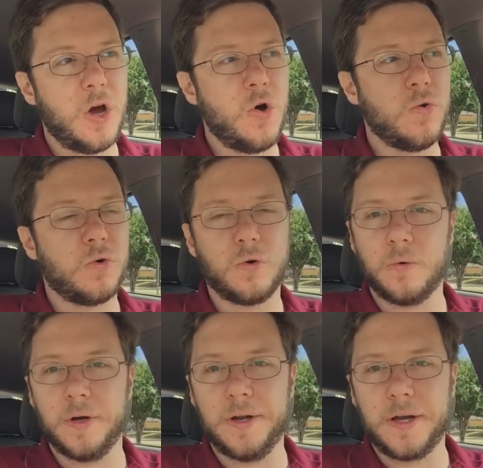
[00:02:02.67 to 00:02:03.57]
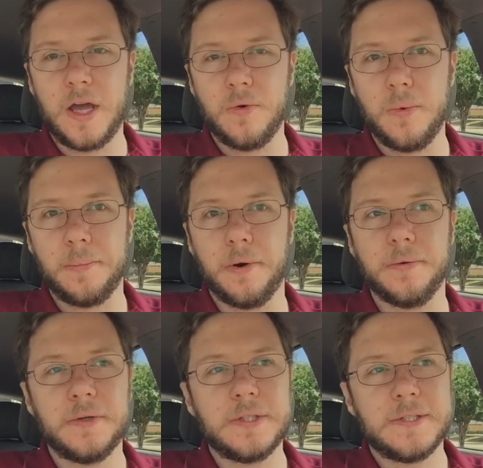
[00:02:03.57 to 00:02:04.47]
oh, crud, I can't remember.
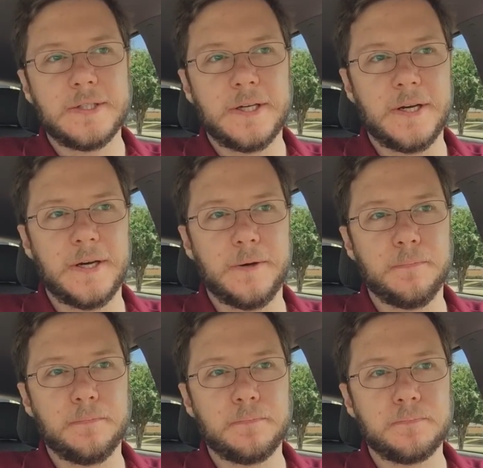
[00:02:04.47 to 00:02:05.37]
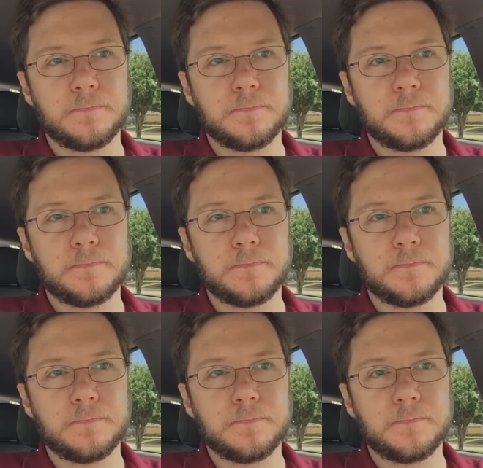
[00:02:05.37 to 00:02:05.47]
Um,